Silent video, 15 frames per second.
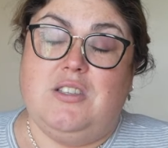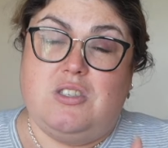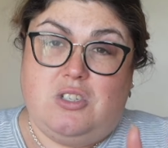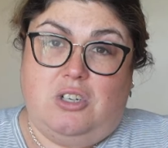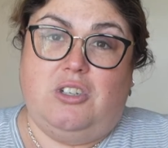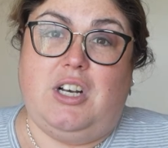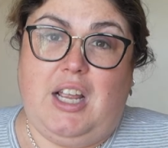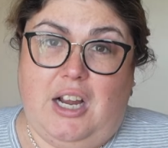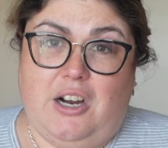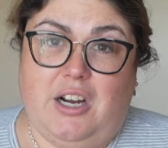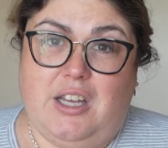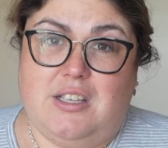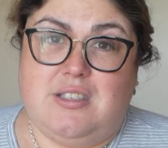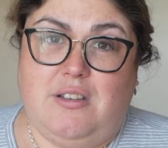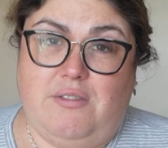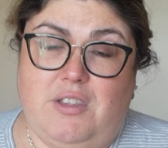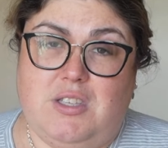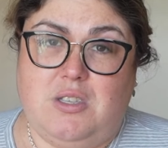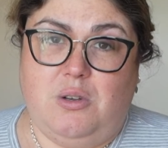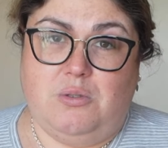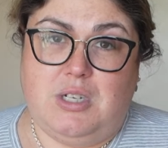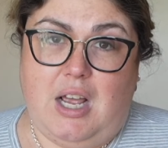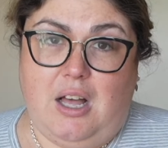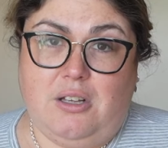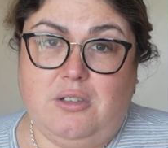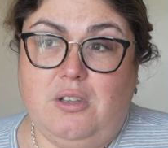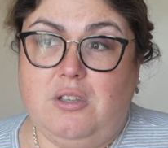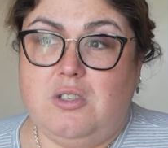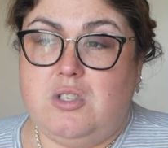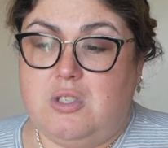in certain areas of this
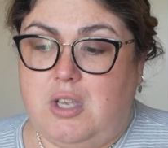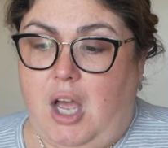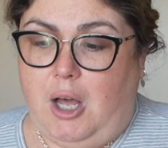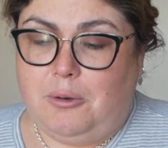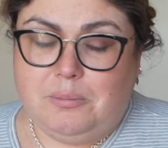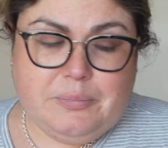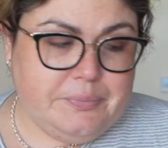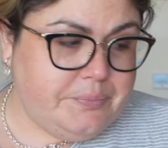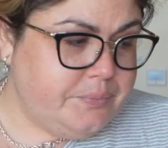hotel. So